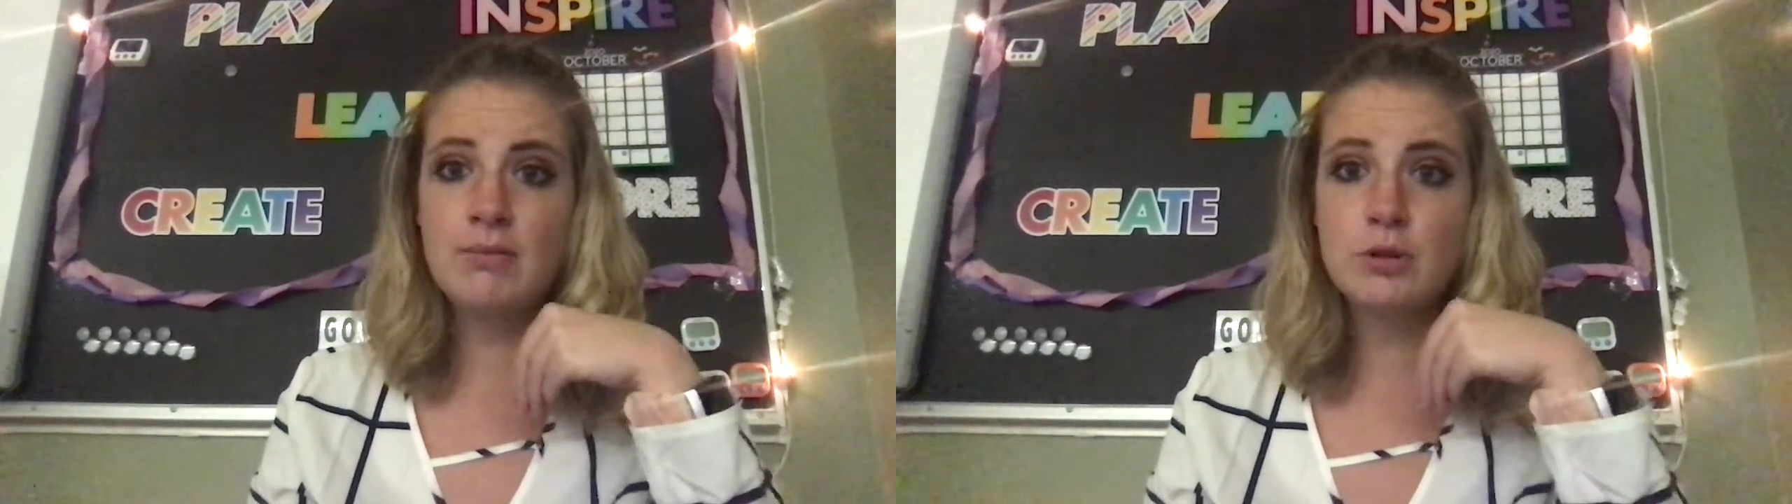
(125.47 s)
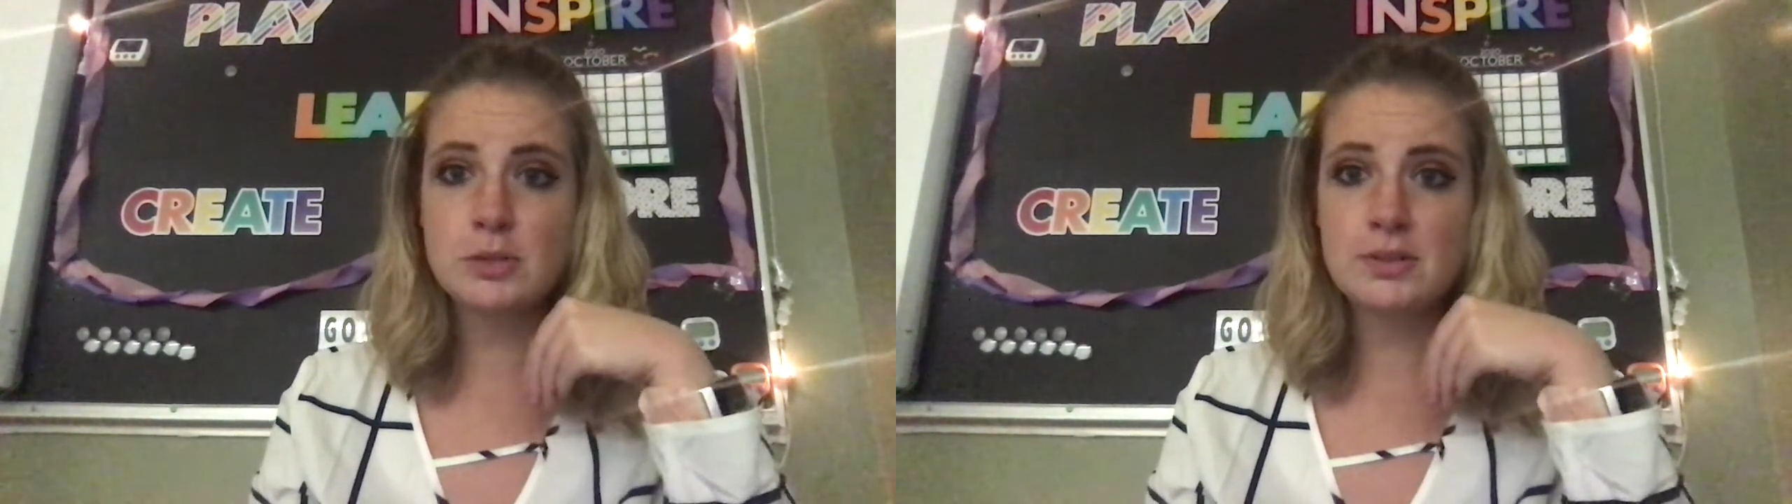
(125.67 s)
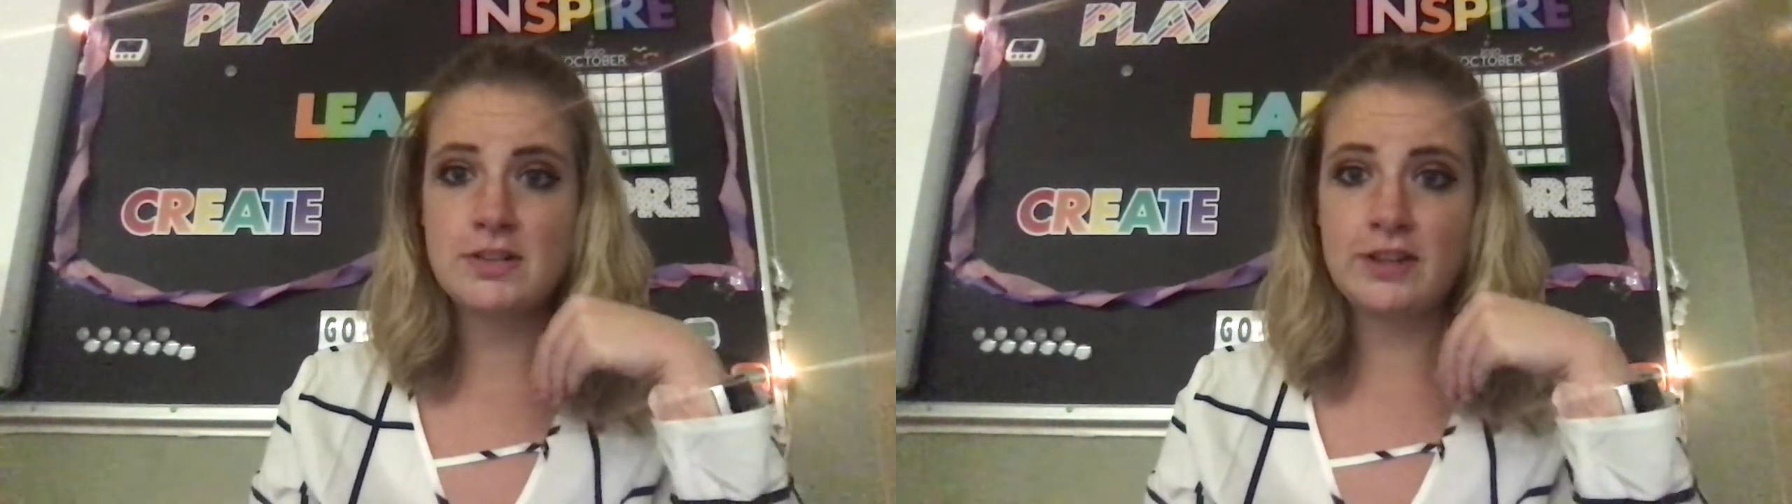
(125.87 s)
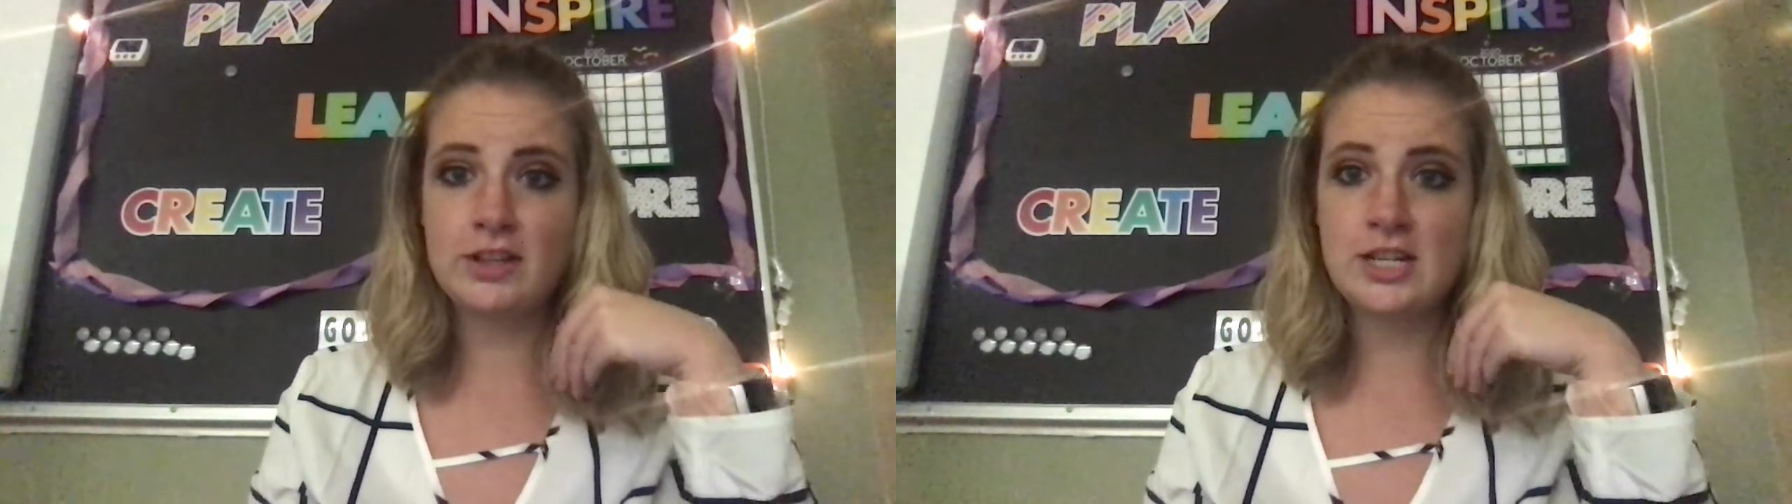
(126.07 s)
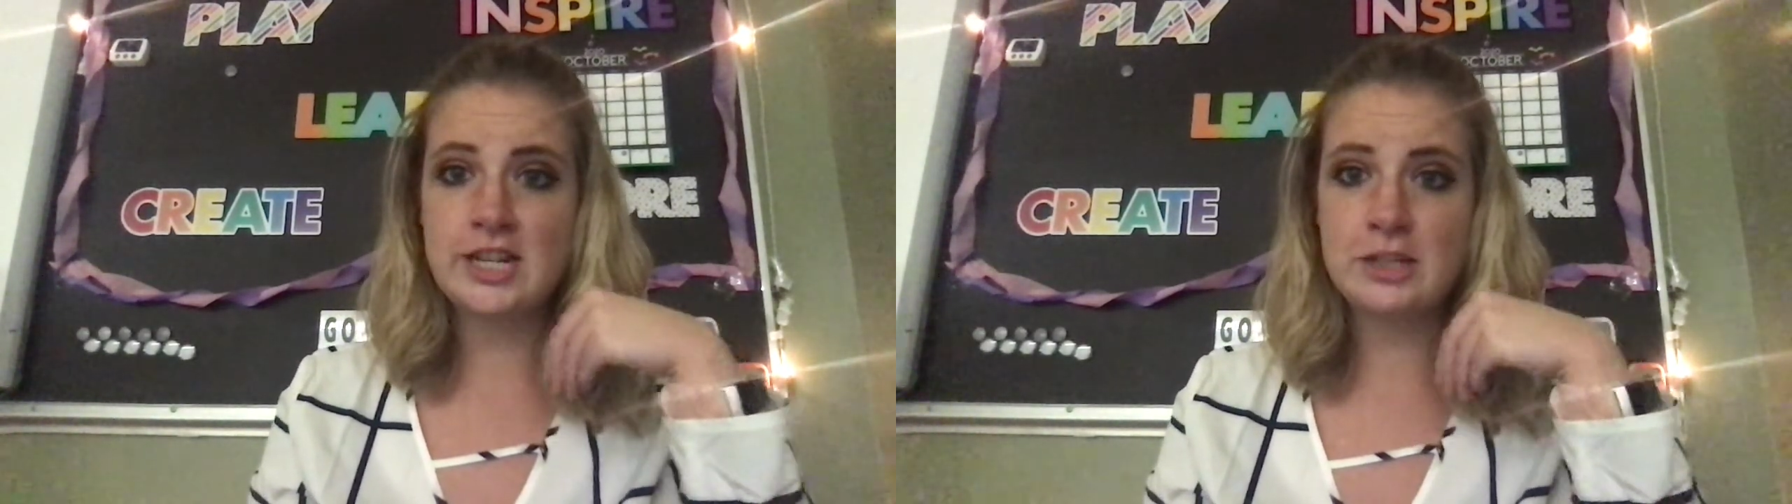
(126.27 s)
More
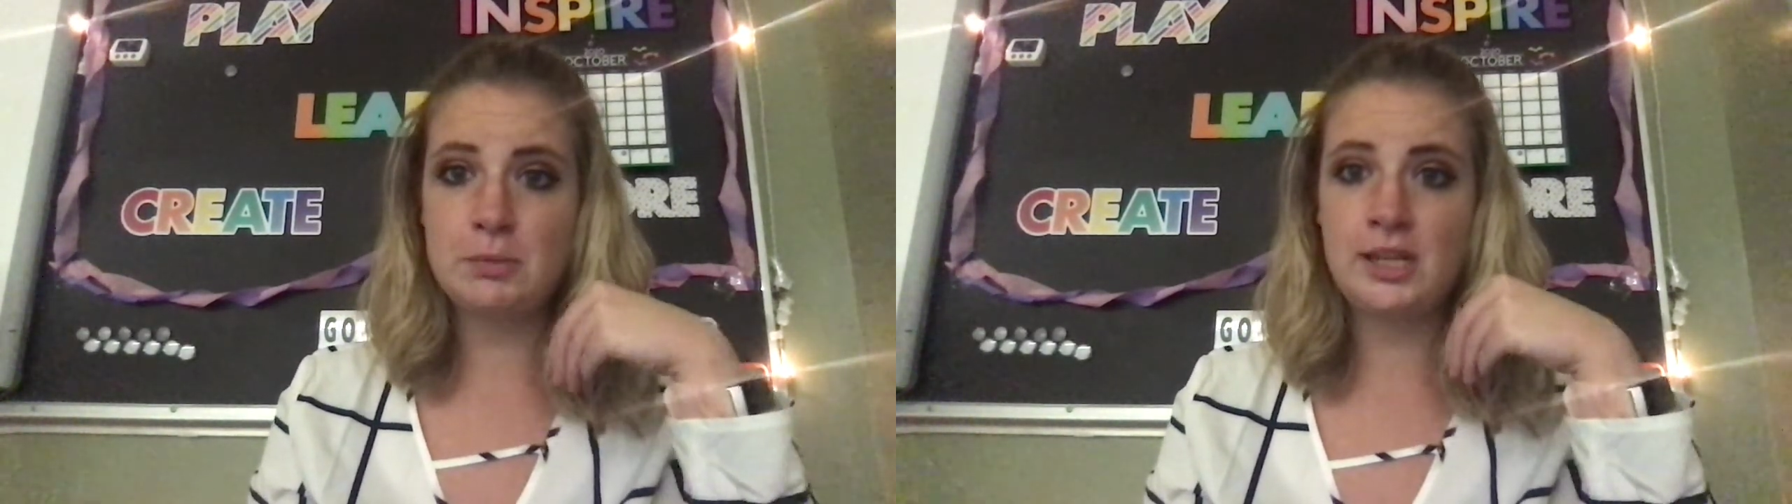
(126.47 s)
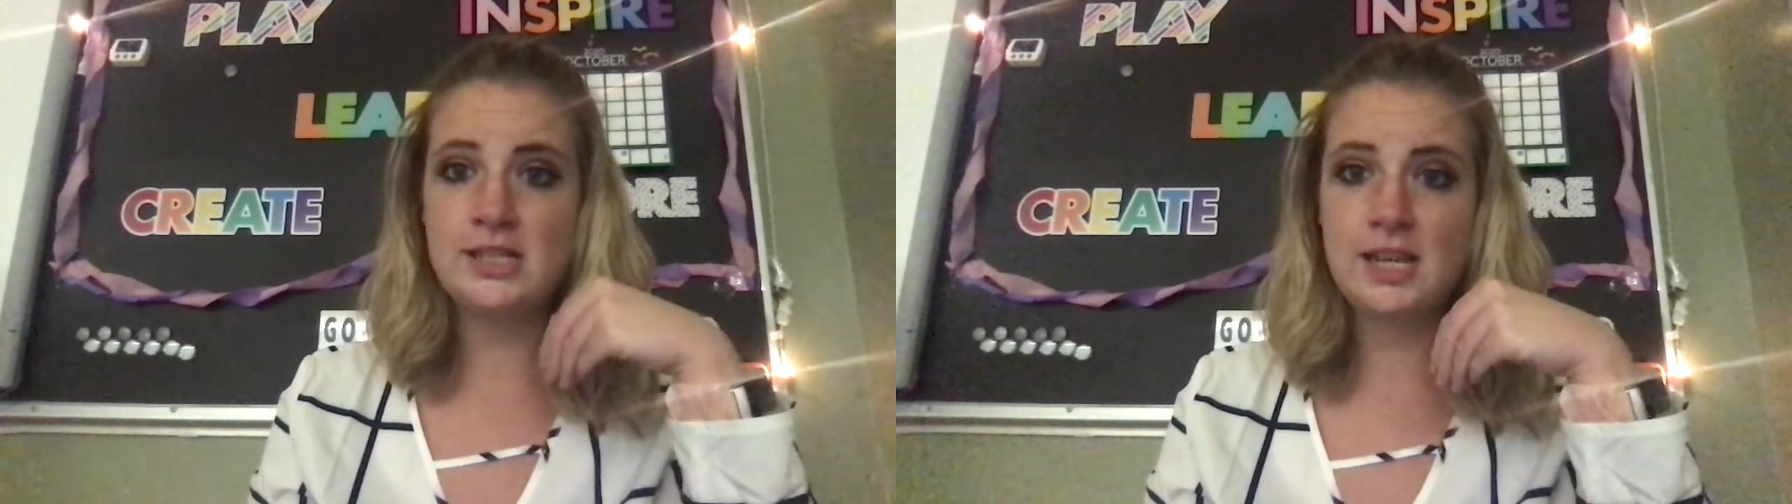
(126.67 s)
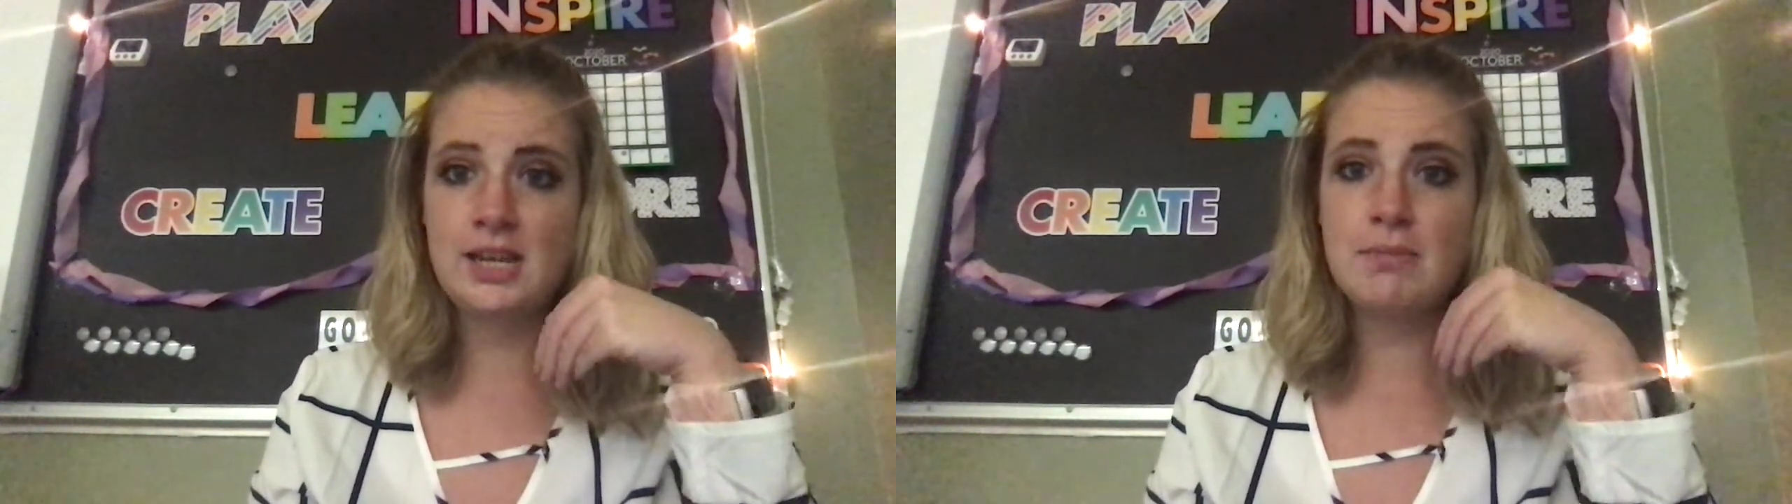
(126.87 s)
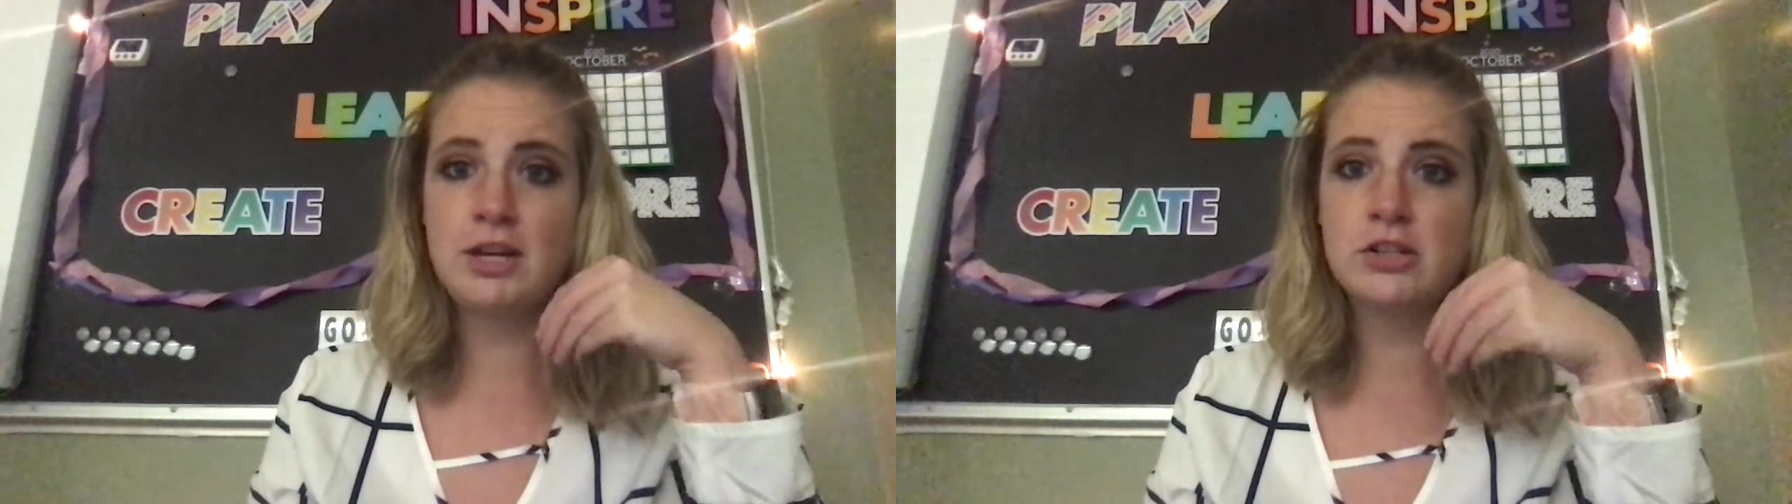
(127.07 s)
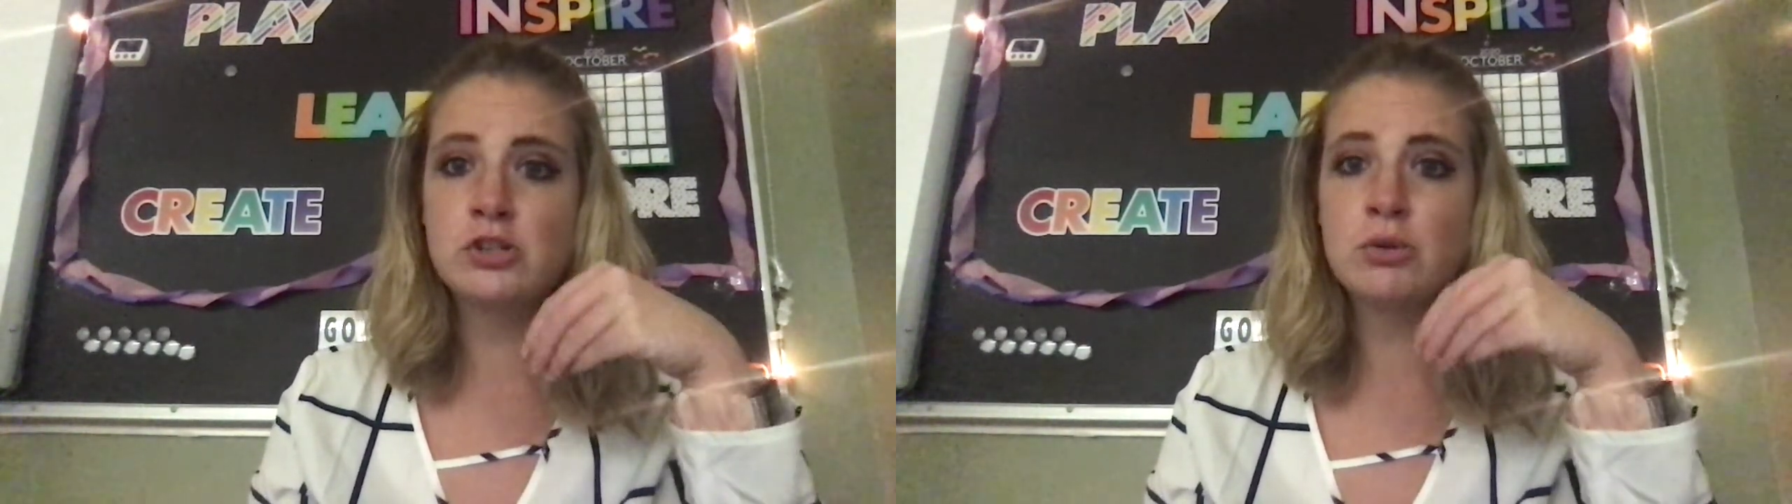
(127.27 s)
specifically, it takes place in
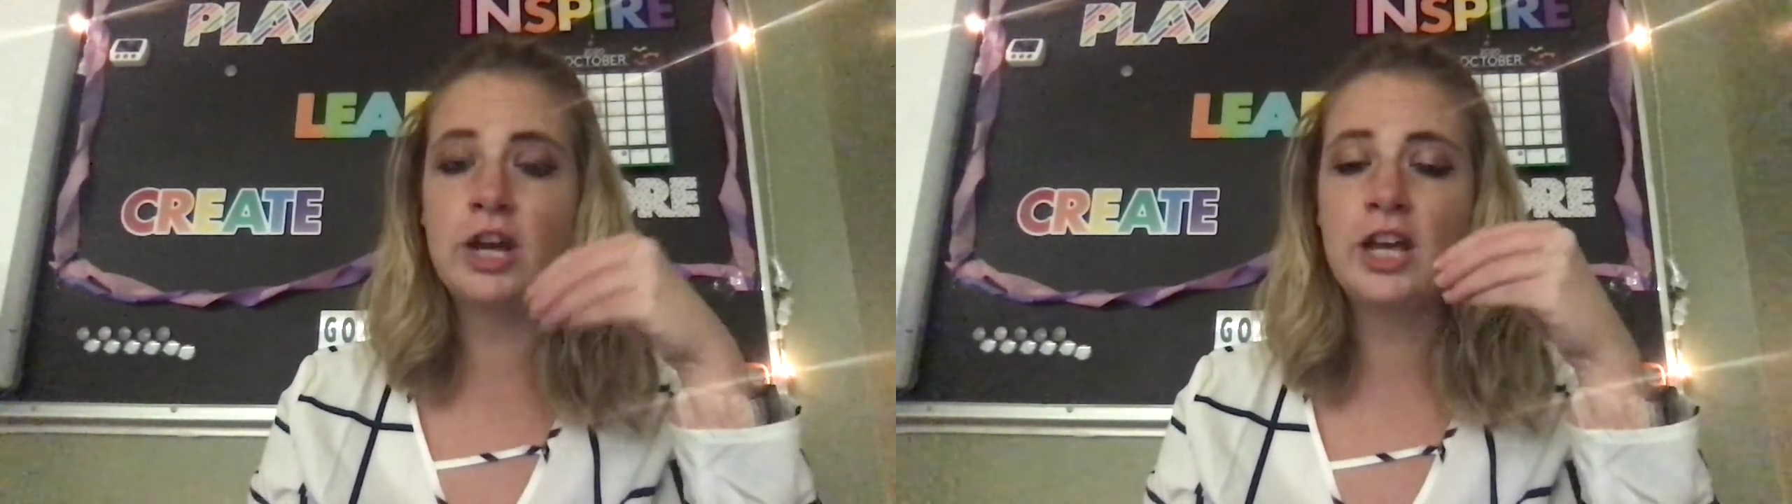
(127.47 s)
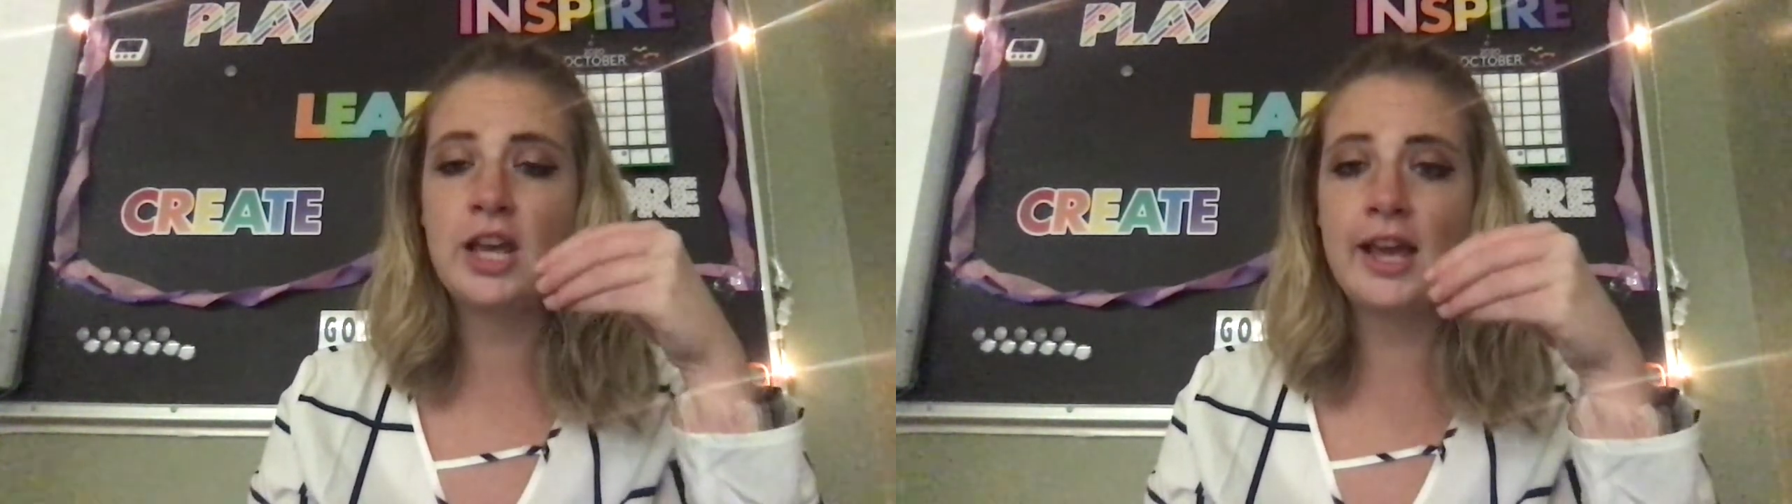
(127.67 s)
Minnesota